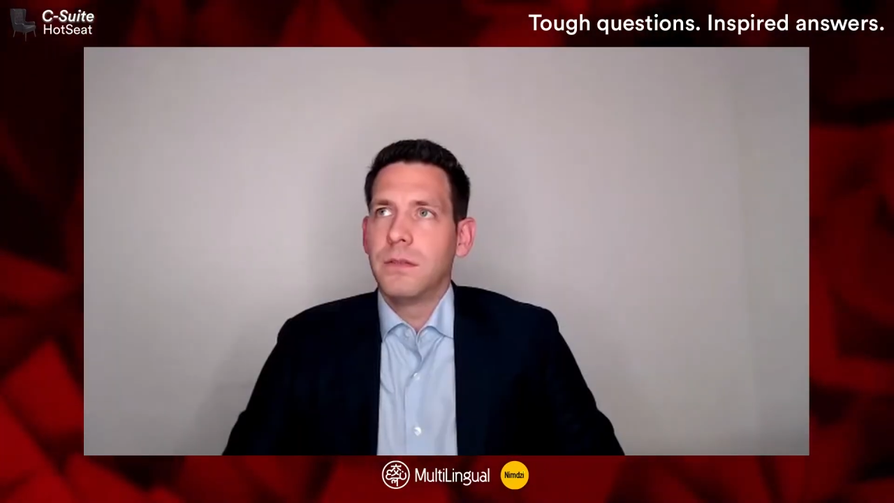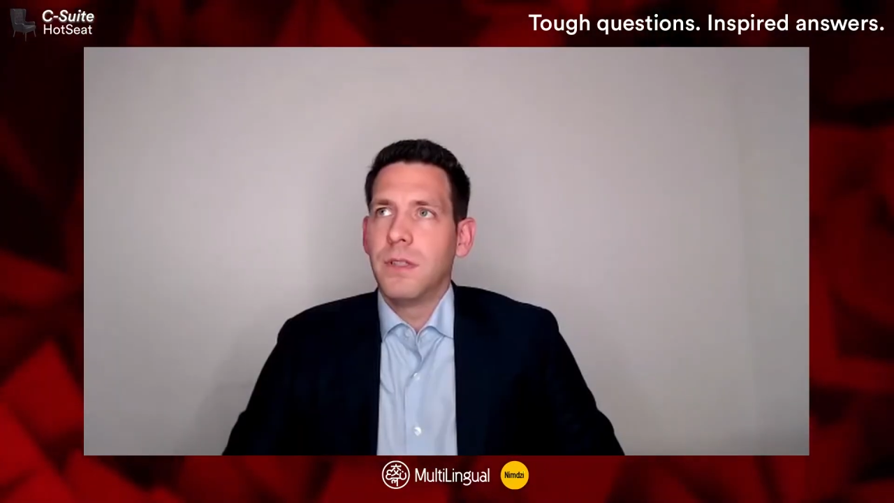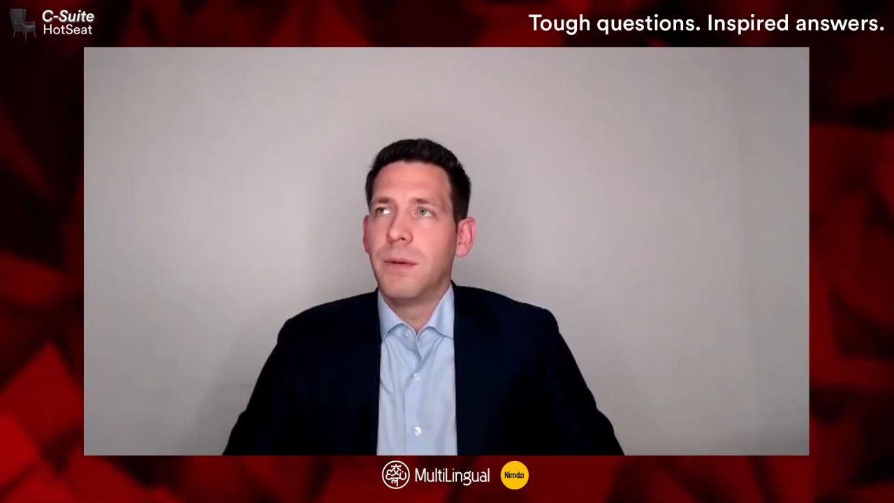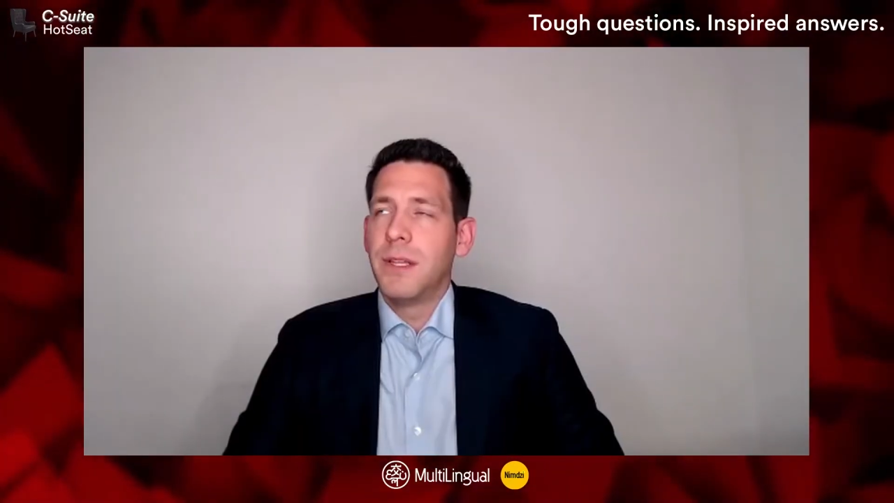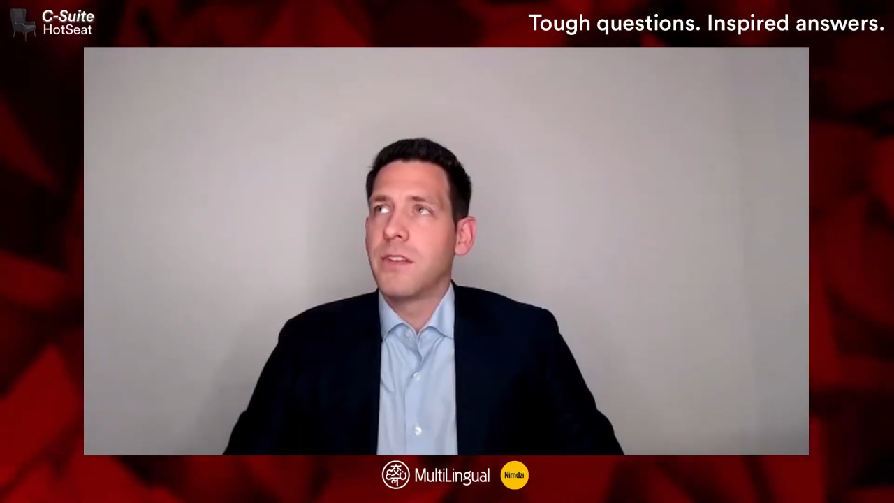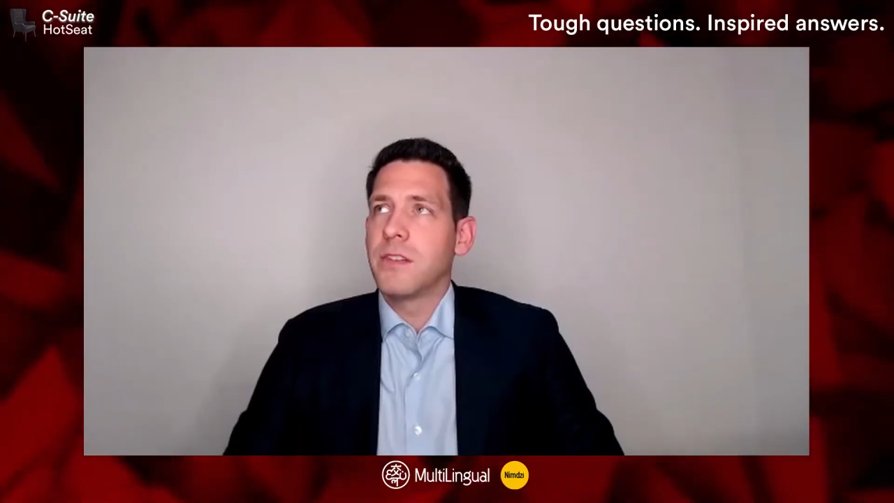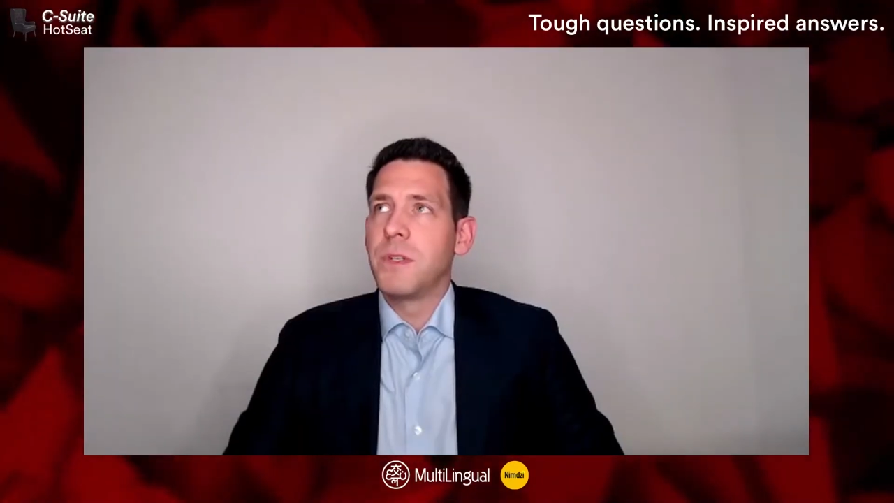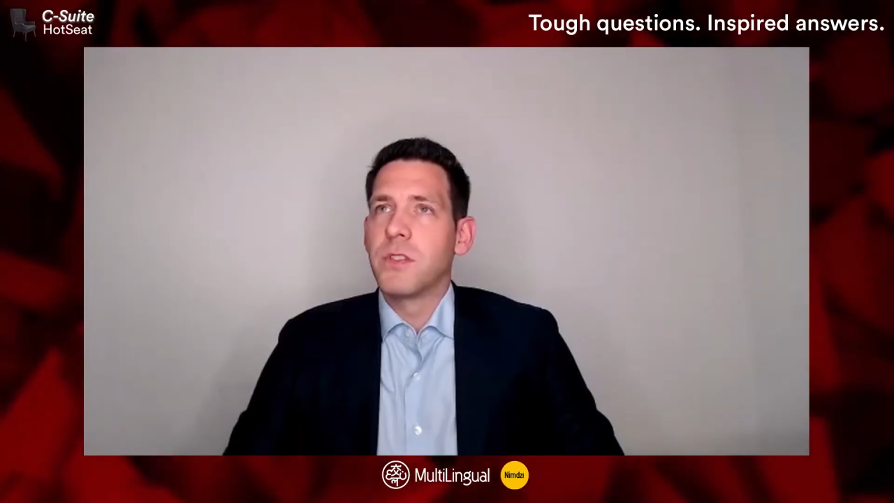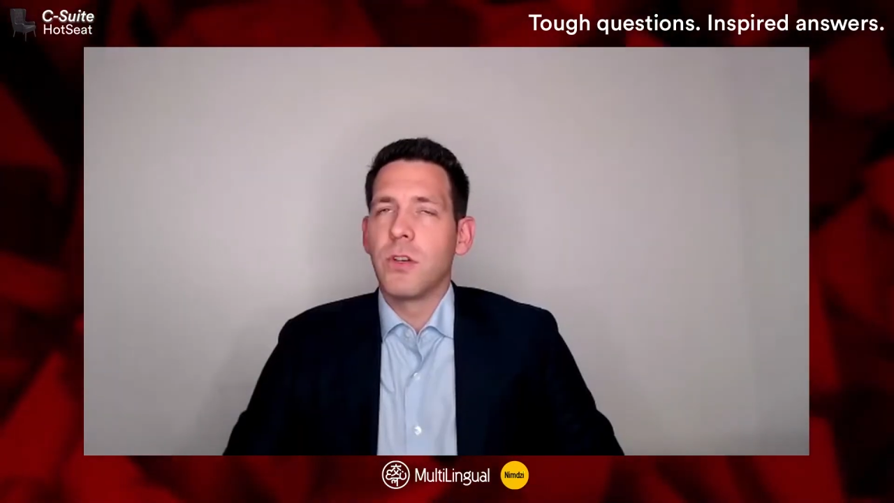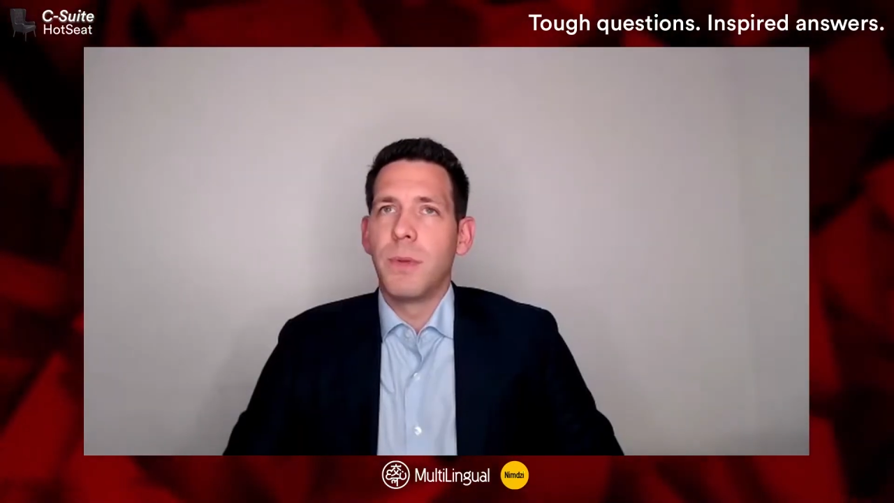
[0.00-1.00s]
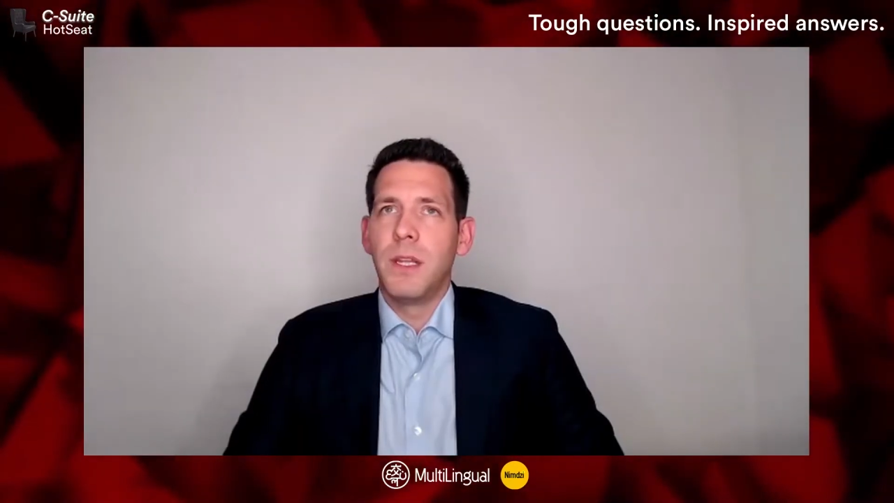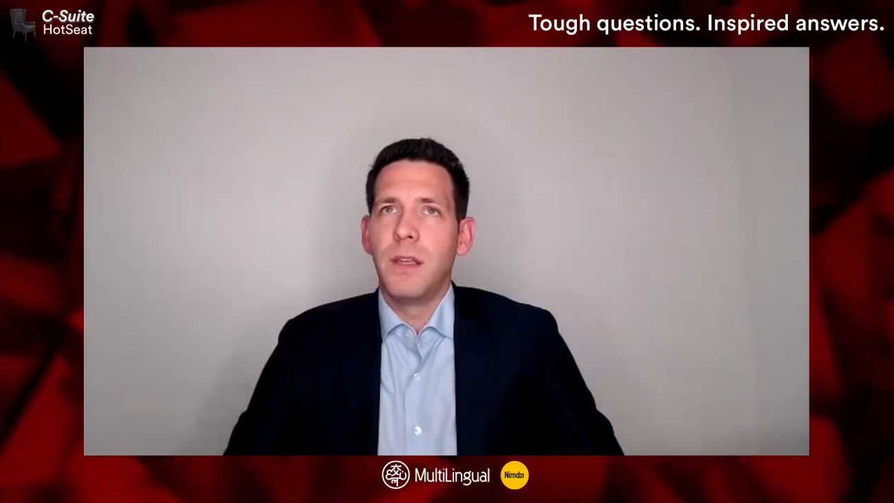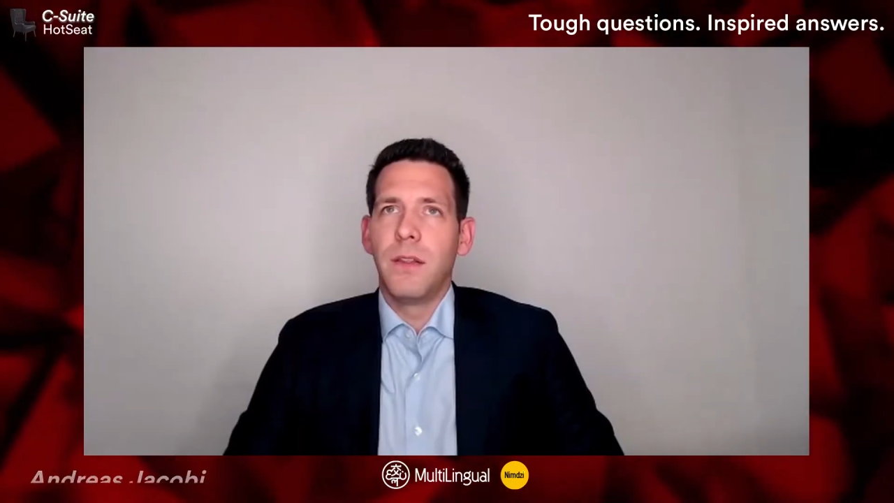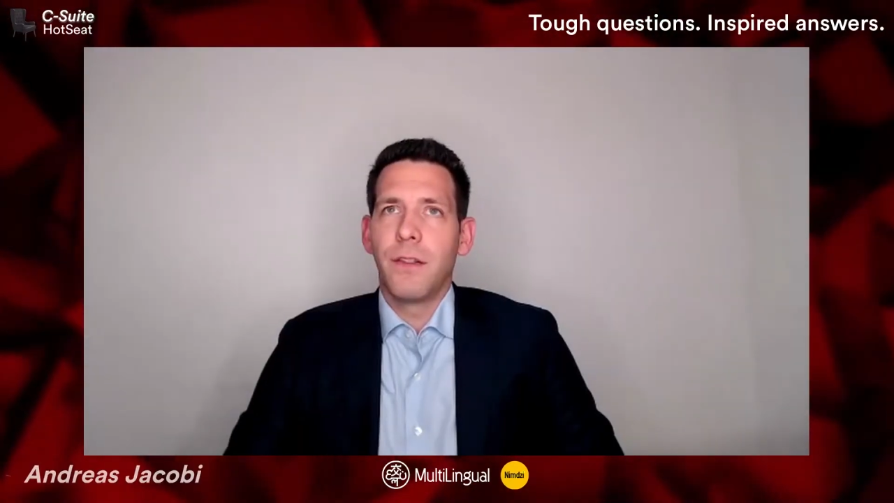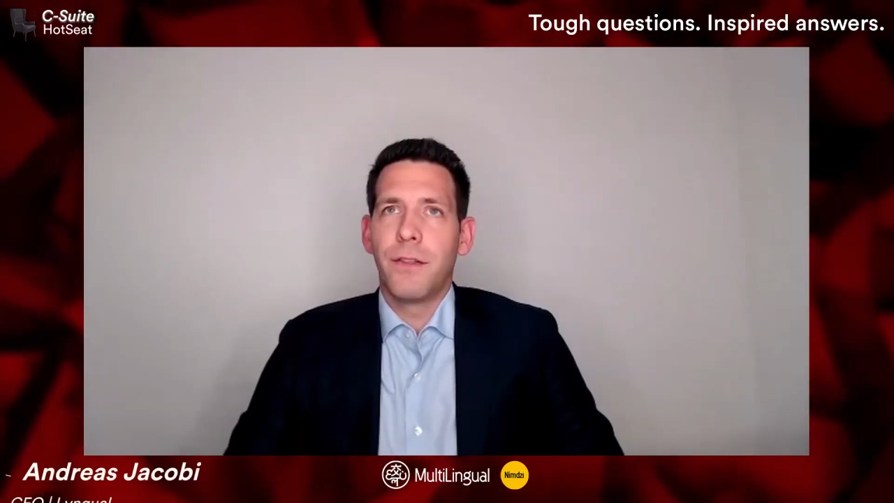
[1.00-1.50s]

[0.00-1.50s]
I mean, there's been so many